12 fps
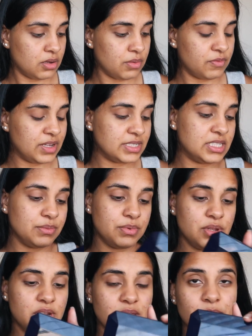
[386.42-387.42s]
Fenty
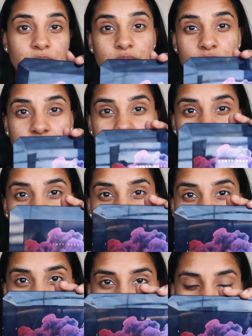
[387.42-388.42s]
Beauty Moroccan
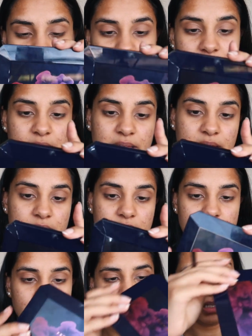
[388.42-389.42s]
Spice palette
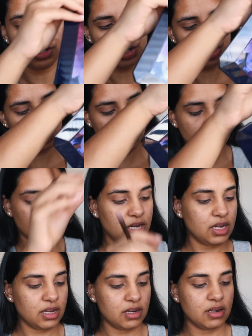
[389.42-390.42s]
in the
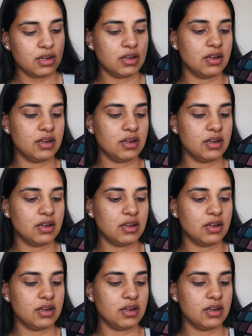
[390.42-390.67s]
shade,